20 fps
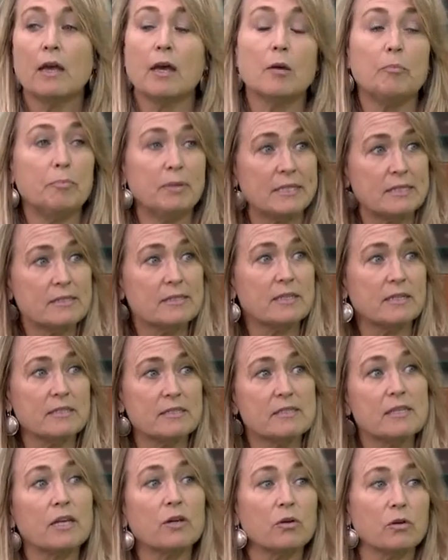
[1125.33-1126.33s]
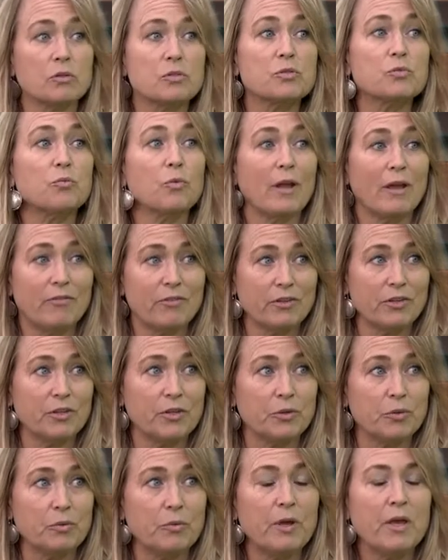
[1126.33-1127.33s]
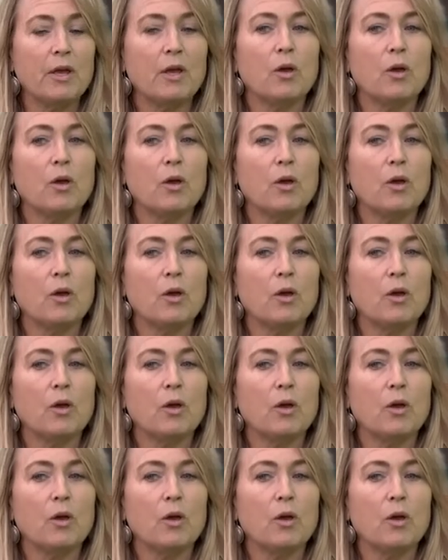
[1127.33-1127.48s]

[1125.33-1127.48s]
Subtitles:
a business that earns revenue,